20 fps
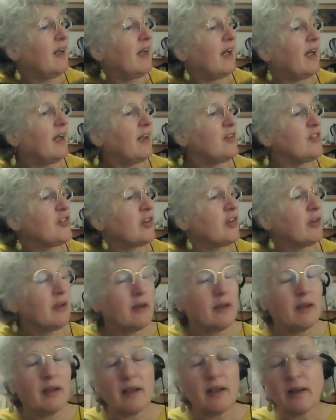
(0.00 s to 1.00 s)
and her
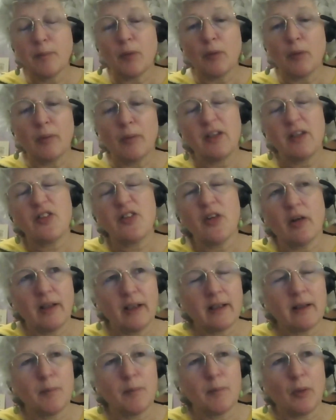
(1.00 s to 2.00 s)
little boy is not a
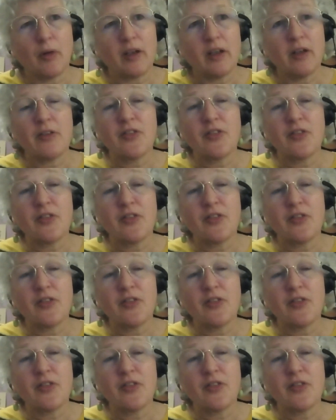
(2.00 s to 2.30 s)
little boy.